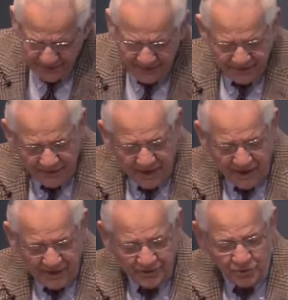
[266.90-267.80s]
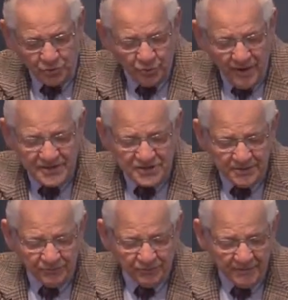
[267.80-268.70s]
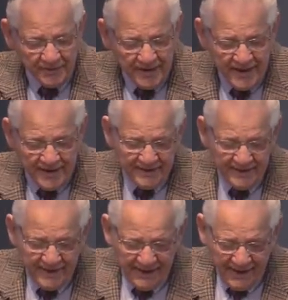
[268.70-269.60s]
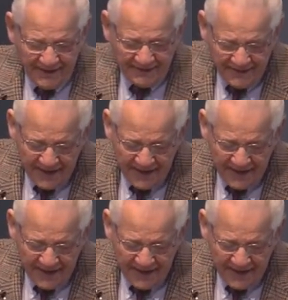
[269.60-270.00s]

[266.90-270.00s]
in God who raised him from the dead and